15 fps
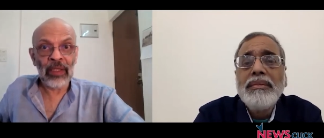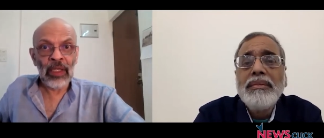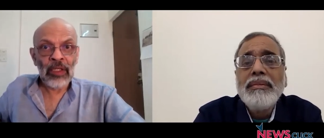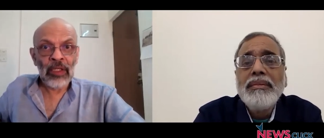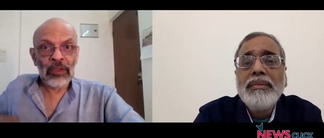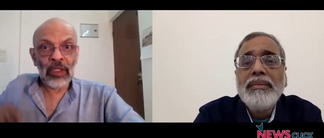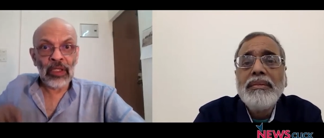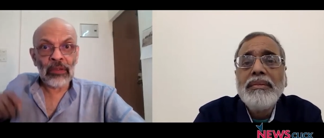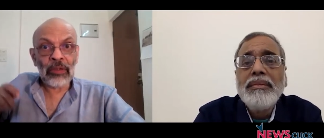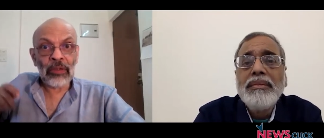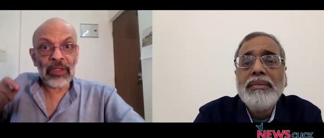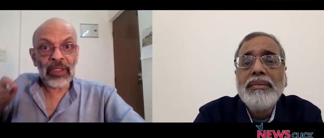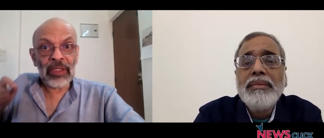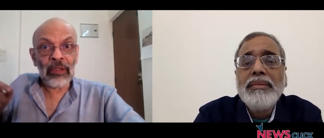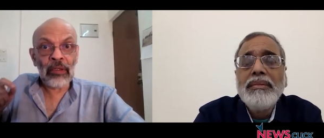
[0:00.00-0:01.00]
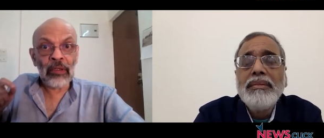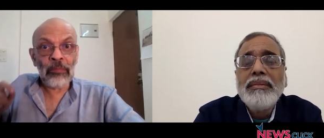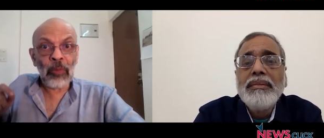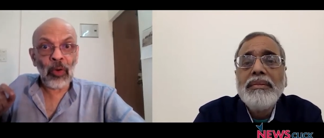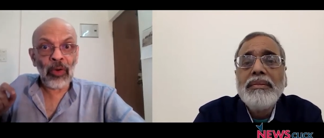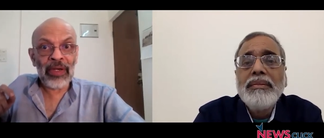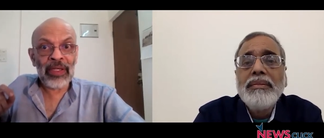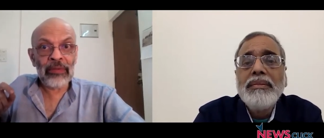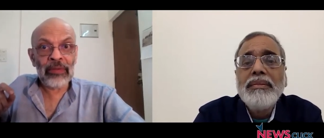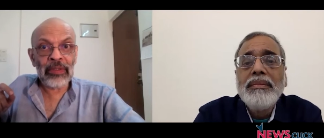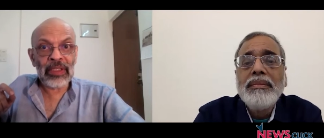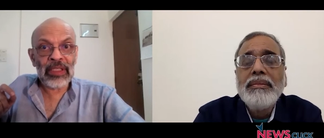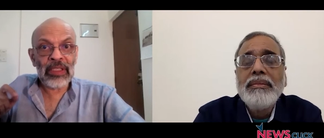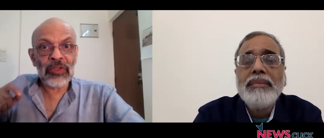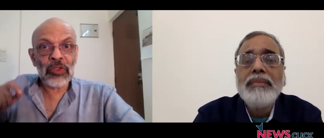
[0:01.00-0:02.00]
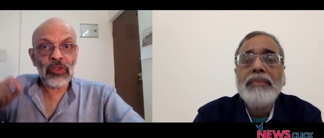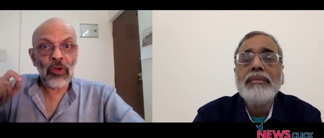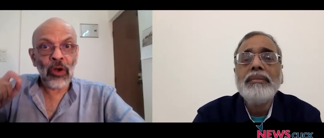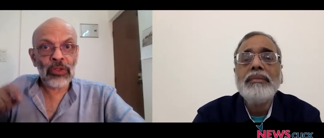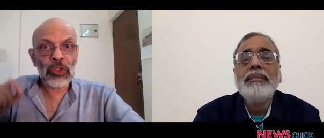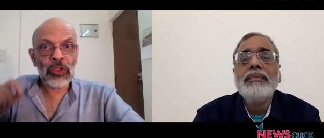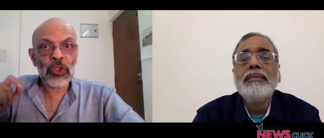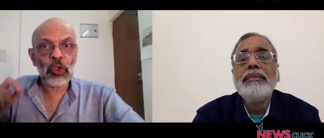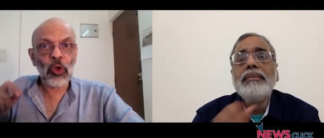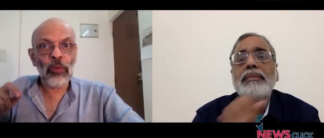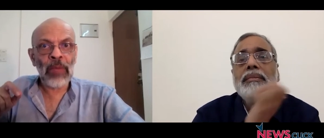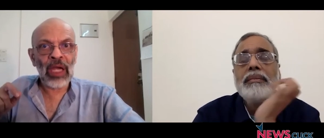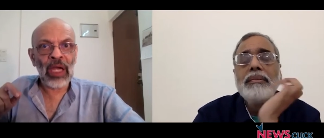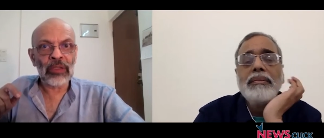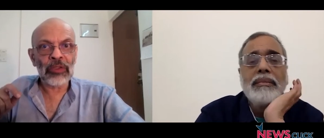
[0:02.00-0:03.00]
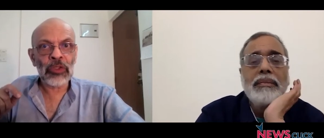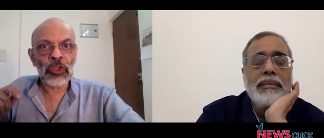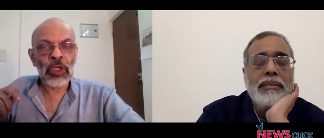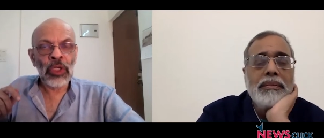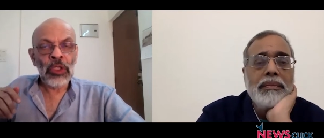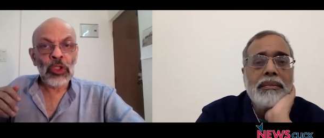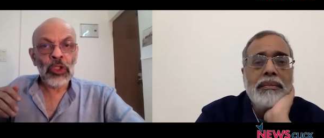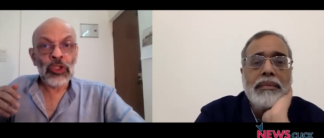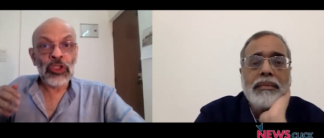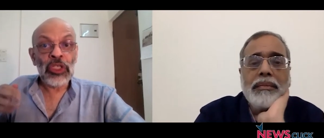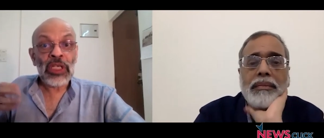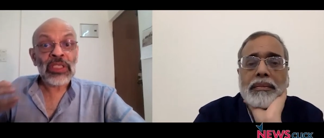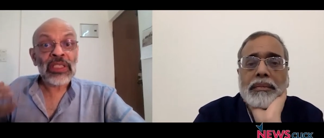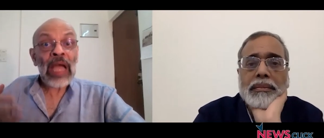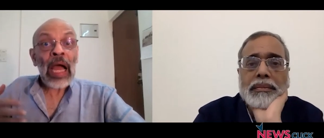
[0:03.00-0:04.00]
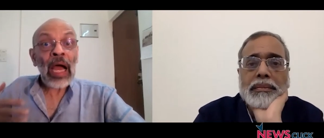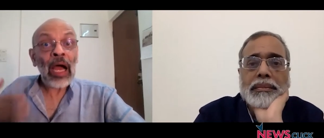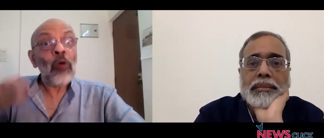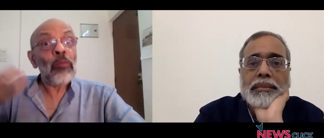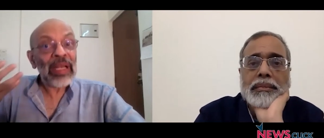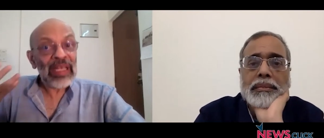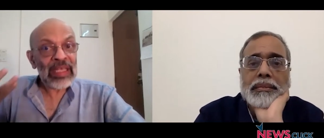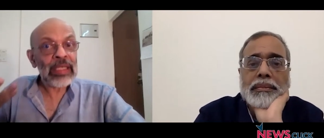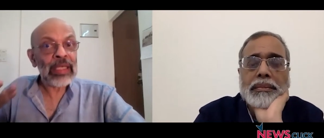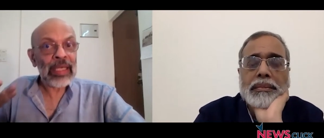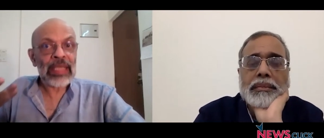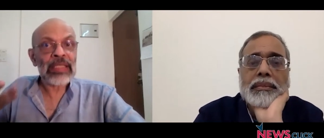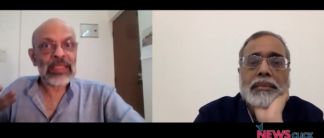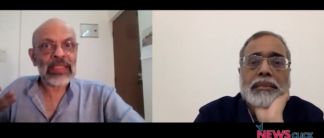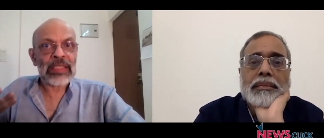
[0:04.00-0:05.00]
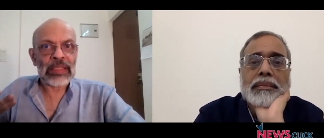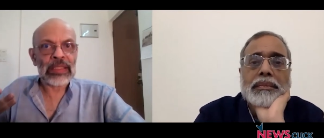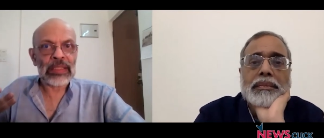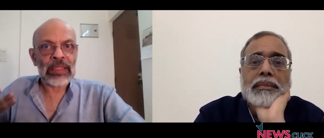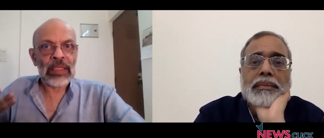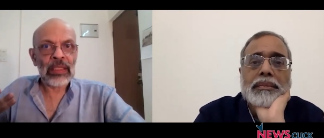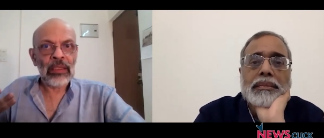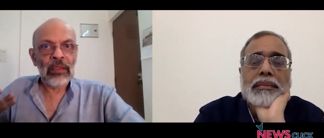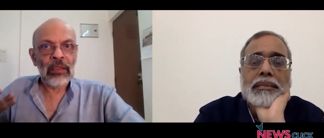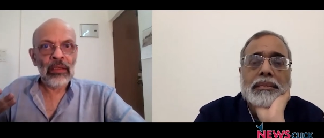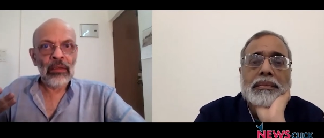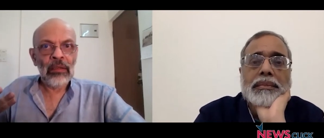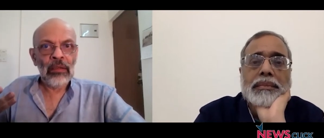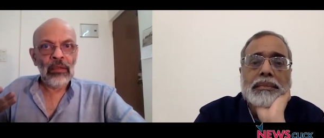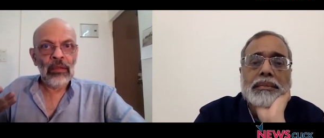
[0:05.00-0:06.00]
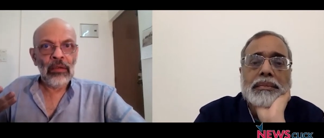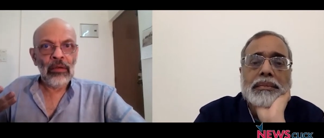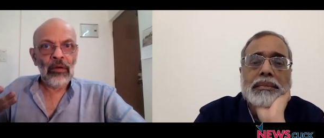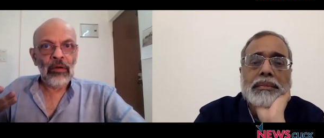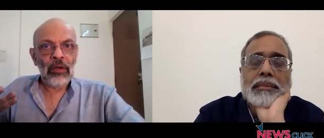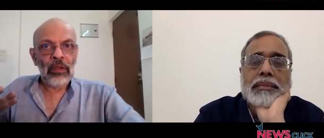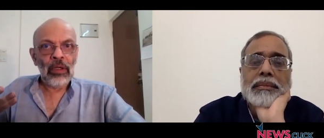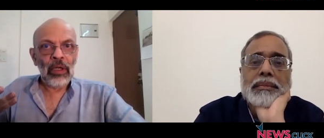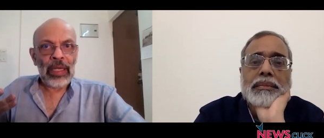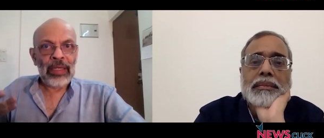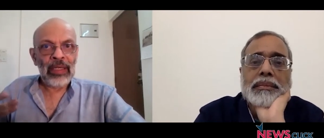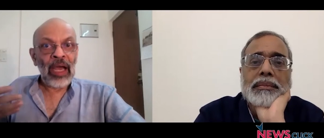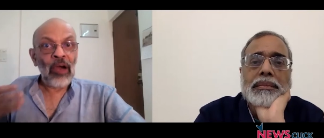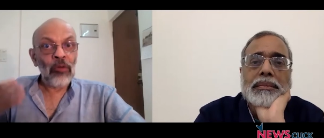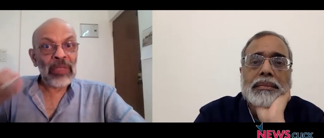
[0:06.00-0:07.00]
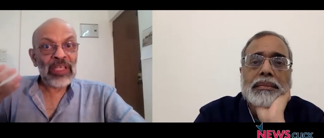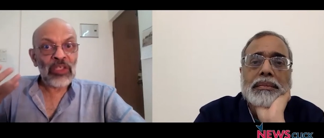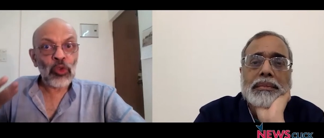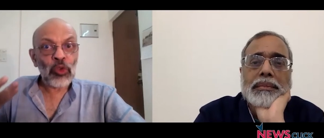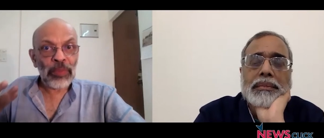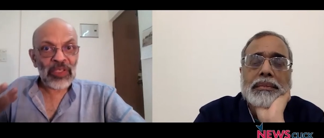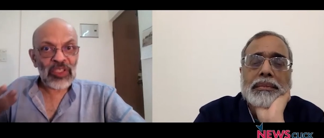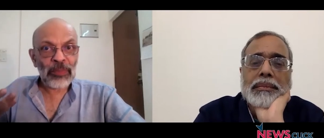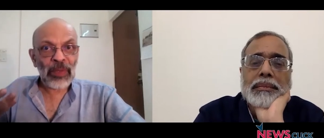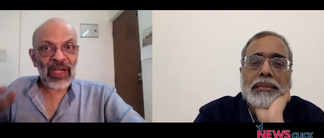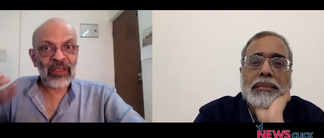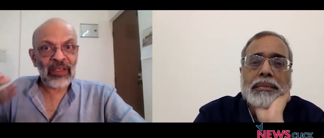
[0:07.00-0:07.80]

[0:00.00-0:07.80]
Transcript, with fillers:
Speaker 1: The critical point is not so much just how many cases and how many super spreader